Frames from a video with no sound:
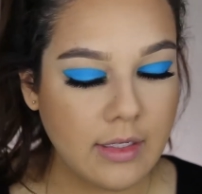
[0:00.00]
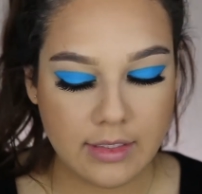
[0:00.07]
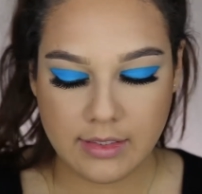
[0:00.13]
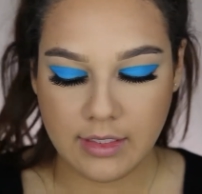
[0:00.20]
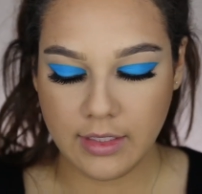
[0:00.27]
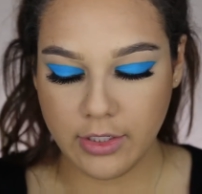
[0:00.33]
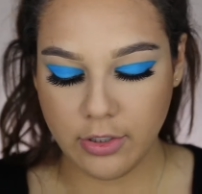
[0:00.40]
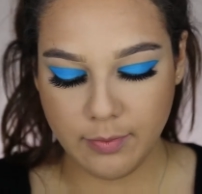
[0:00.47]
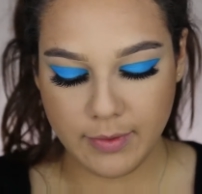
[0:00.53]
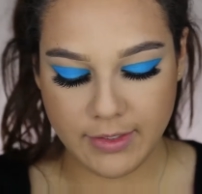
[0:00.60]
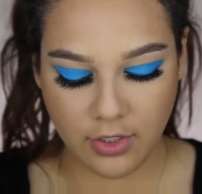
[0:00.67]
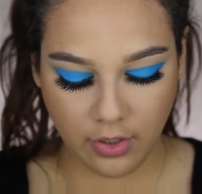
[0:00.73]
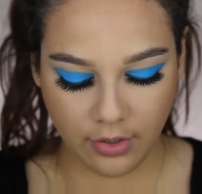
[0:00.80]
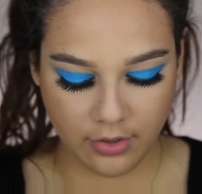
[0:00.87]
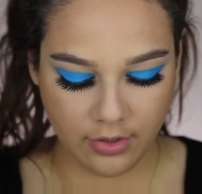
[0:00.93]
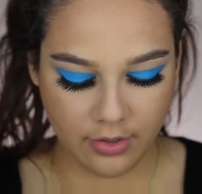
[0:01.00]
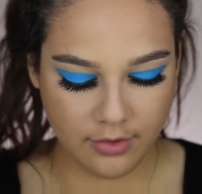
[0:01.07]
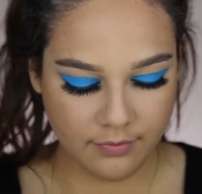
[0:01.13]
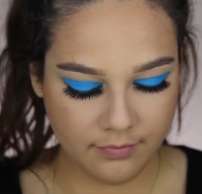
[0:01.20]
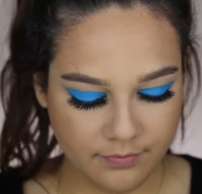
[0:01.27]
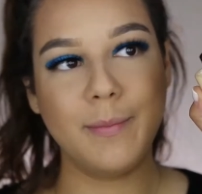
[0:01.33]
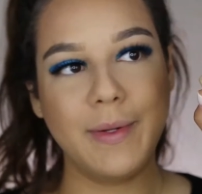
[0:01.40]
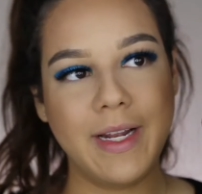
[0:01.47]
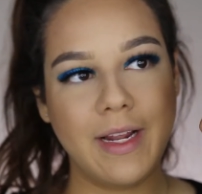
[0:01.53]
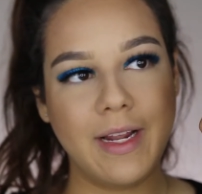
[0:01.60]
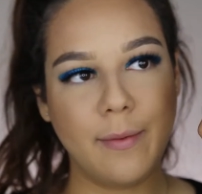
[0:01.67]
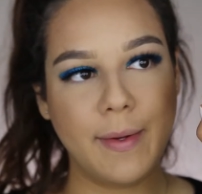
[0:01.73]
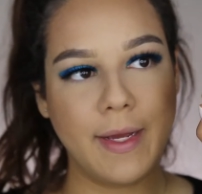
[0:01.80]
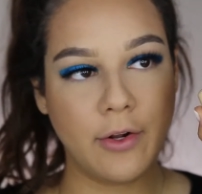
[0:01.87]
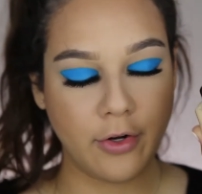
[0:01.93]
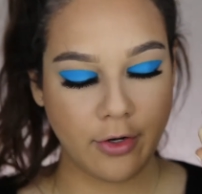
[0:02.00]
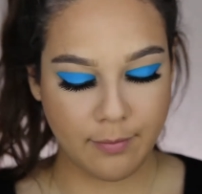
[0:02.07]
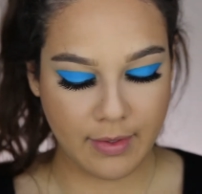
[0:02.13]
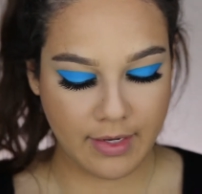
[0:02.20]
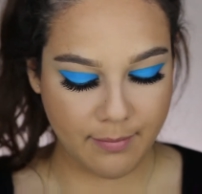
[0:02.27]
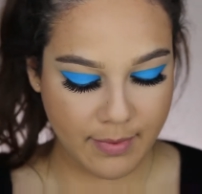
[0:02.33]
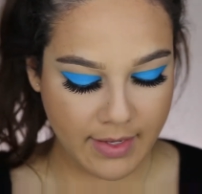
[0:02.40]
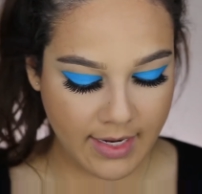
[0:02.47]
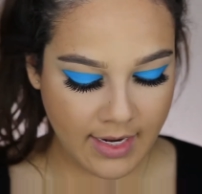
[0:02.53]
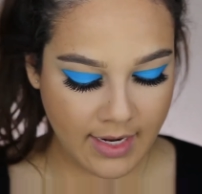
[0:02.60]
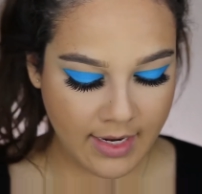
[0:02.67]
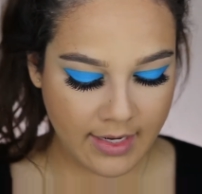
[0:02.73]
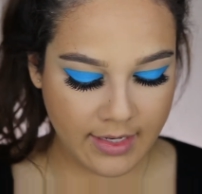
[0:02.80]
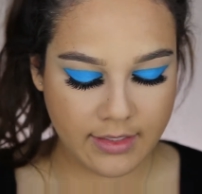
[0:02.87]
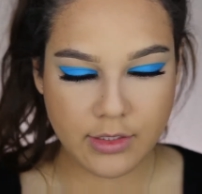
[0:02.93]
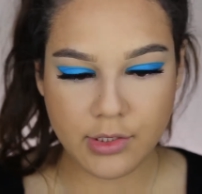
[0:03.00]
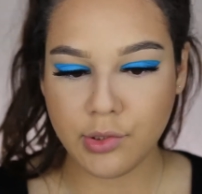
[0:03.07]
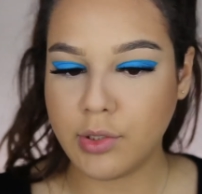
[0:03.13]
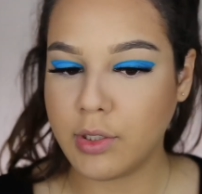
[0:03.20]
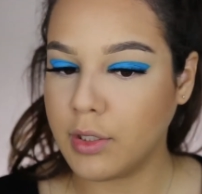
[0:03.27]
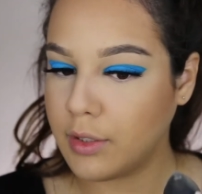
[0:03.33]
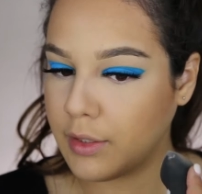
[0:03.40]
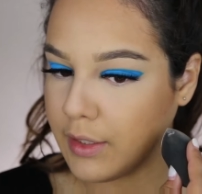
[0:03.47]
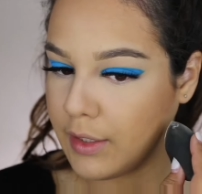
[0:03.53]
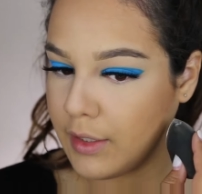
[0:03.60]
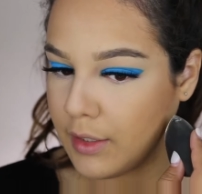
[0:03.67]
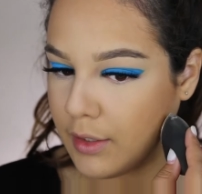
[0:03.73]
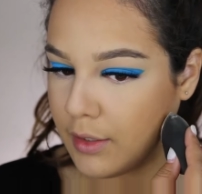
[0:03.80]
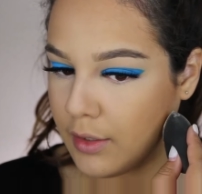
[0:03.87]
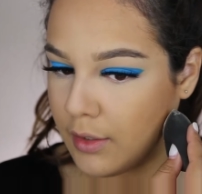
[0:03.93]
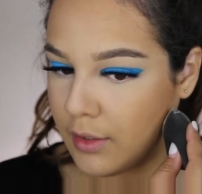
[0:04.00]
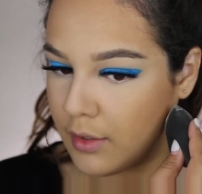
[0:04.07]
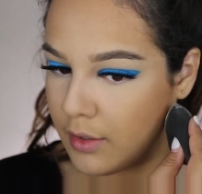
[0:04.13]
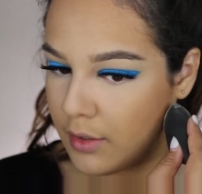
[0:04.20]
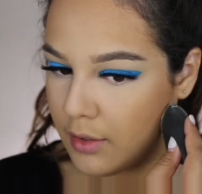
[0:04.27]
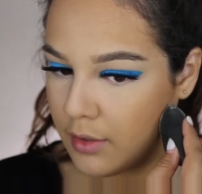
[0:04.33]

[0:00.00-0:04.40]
is a little bit darker. The banana powder by Ben Eye to clean